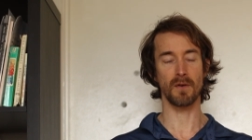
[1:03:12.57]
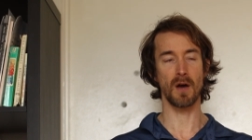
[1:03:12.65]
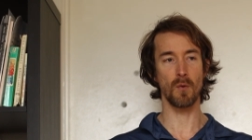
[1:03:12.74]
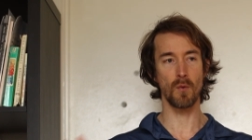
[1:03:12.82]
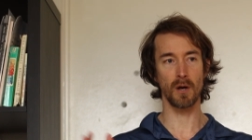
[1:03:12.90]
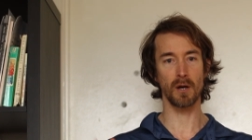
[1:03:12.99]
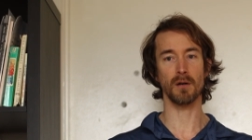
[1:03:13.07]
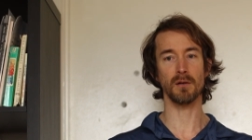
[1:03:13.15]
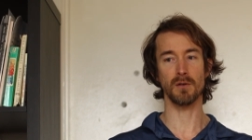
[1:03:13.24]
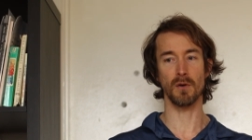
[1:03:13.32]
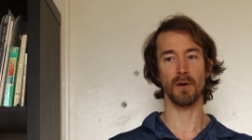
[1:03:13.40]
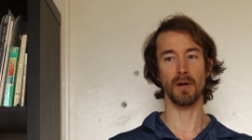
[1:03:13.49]
I want
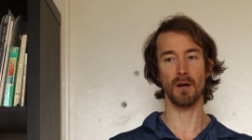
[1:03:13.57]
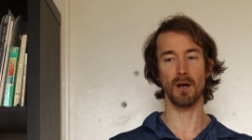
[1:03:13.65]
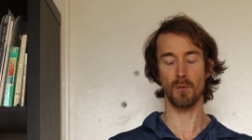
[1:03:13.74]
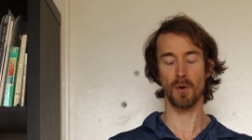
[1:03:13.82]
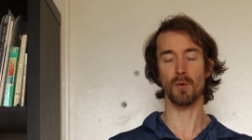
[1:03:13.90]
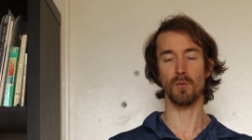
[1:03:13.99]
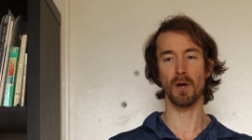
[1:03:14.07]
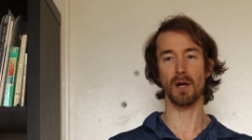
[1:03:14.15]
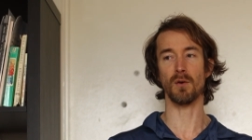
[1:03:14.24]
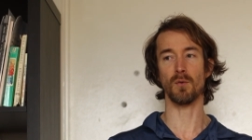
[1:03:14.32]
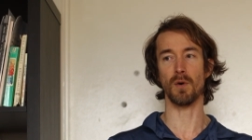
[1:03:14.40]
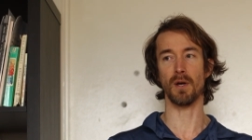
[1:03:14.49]
to run
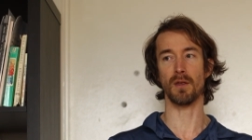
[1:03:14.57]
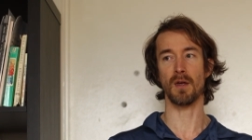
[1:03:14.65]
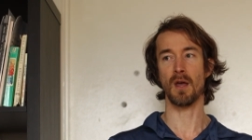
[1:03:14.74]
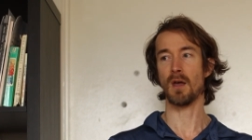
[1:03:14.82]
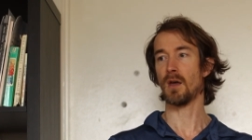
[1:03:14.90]
it with